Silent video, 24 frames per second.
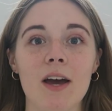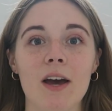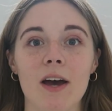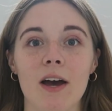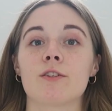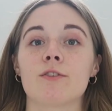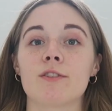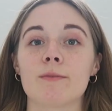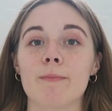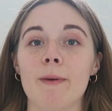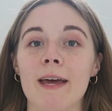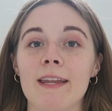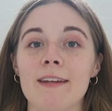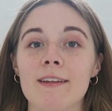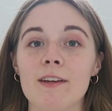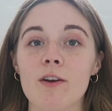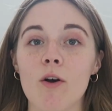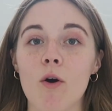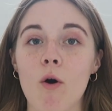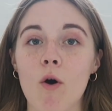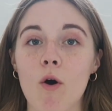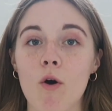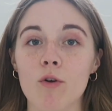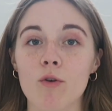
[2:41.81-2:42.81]
So depending
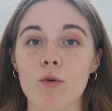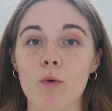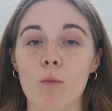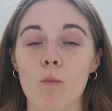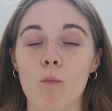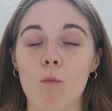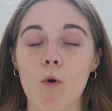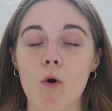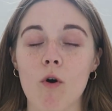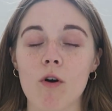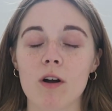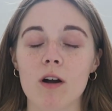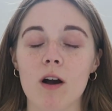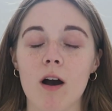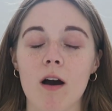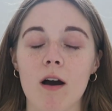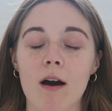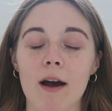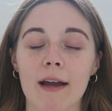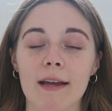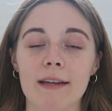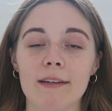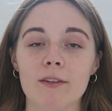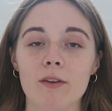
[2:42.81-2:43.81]
on what
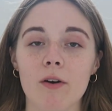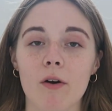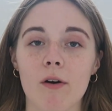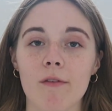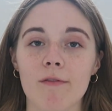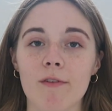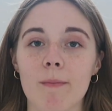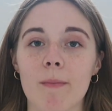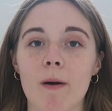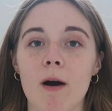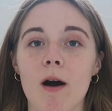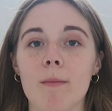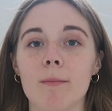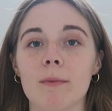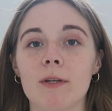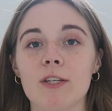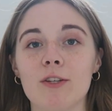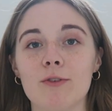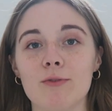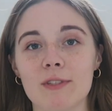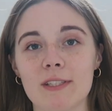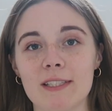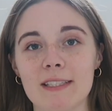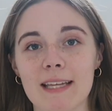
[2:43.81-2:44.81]
kind of
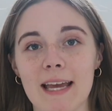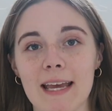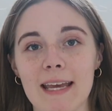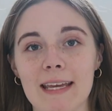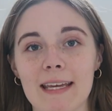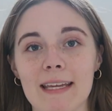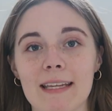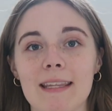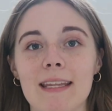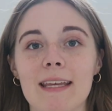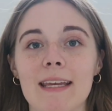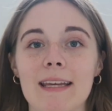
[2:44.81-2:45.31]
apartment you stay in,